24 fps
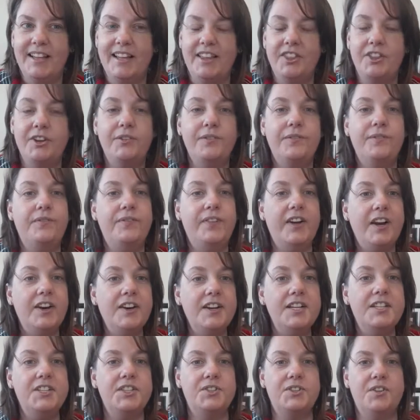They're
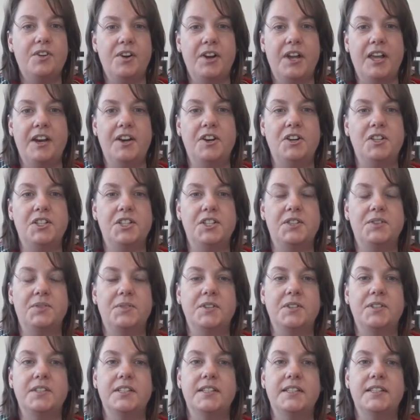very strong energy
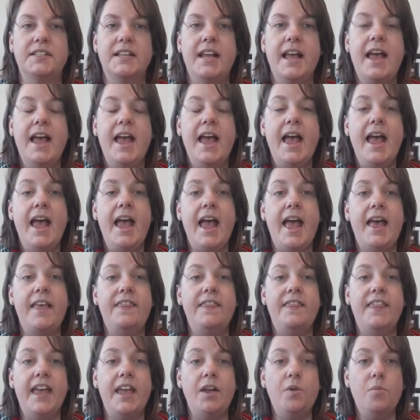sources and
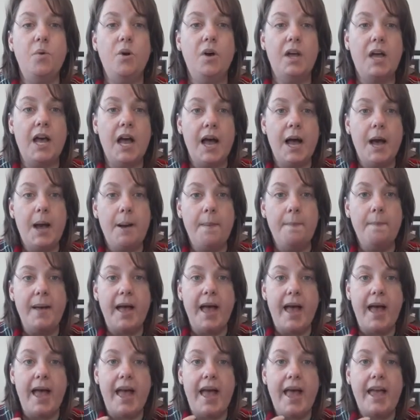they will come
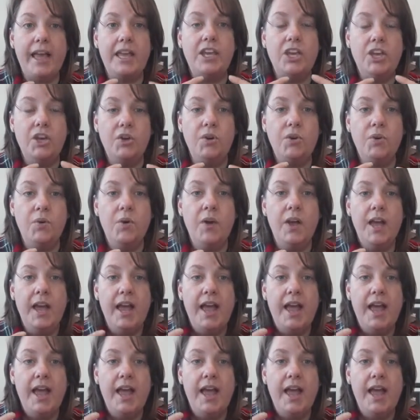at you